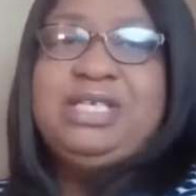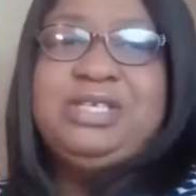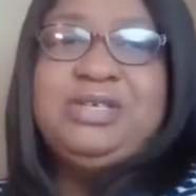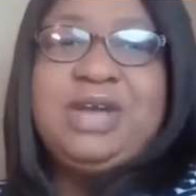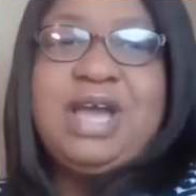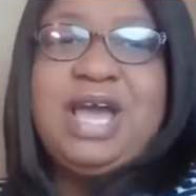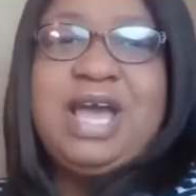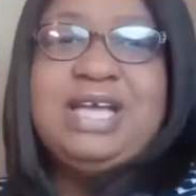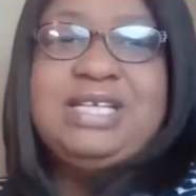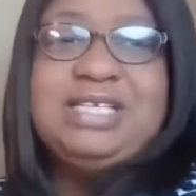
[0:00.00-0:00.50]
But you
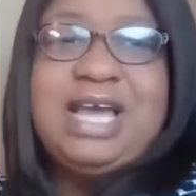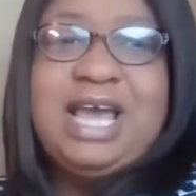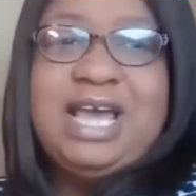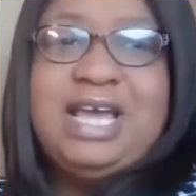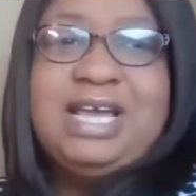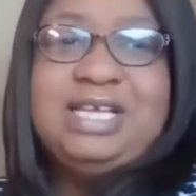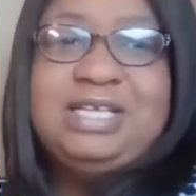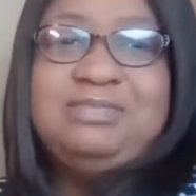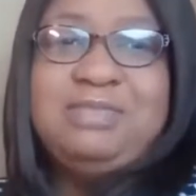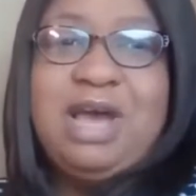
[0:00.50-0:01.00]
guys,
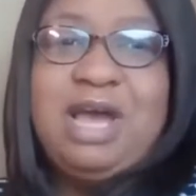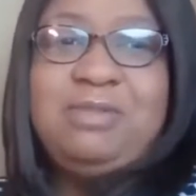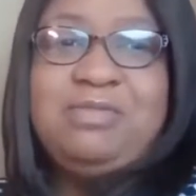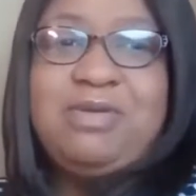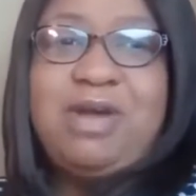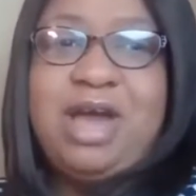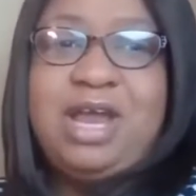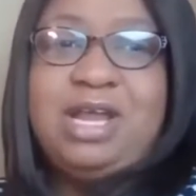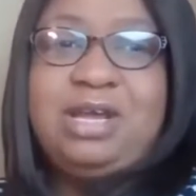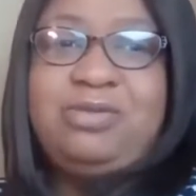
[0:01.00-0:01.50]
that is my
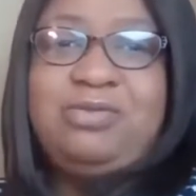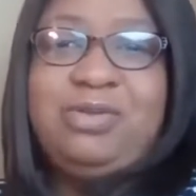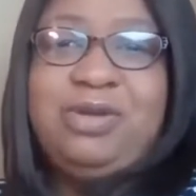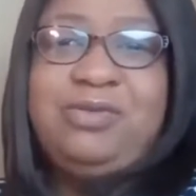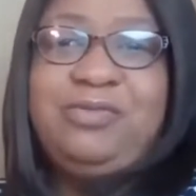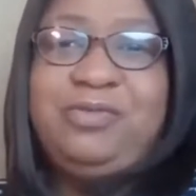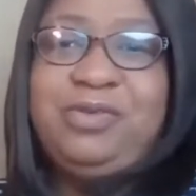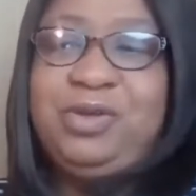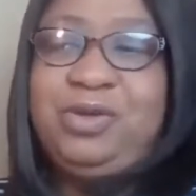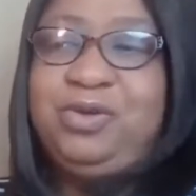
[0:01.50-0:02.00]
product
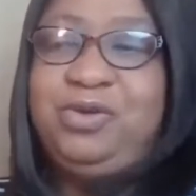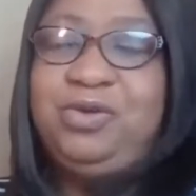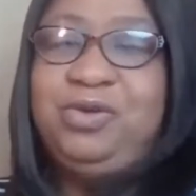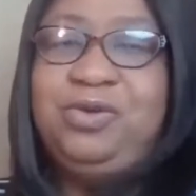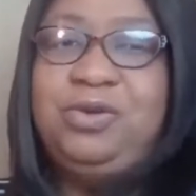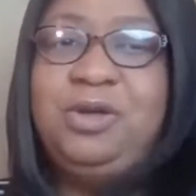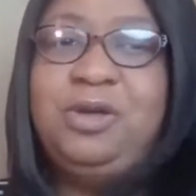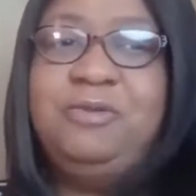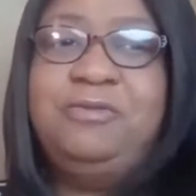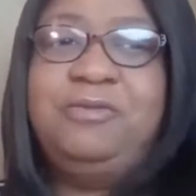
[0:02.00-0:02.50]

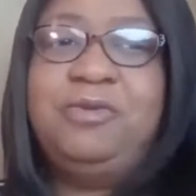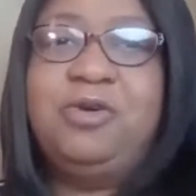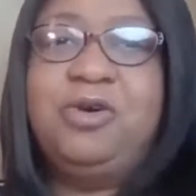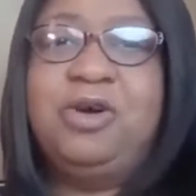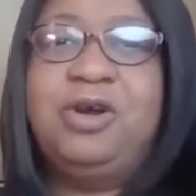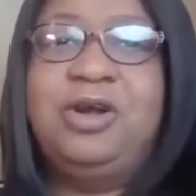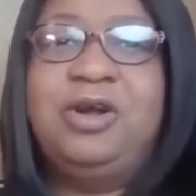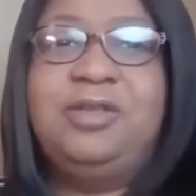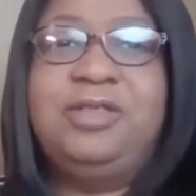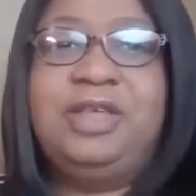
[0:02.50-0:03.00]
review
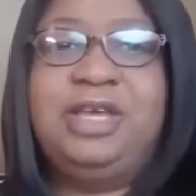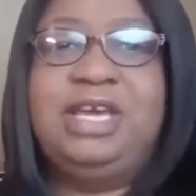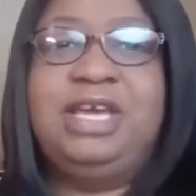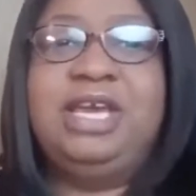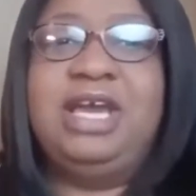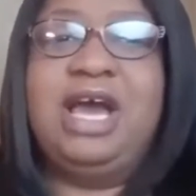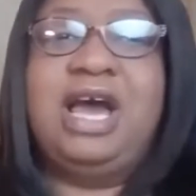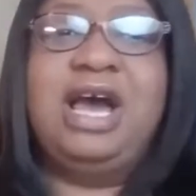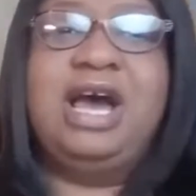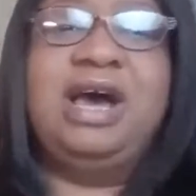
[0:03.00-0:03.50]
for
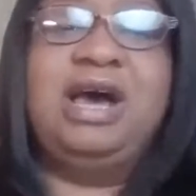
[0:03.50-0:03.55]
the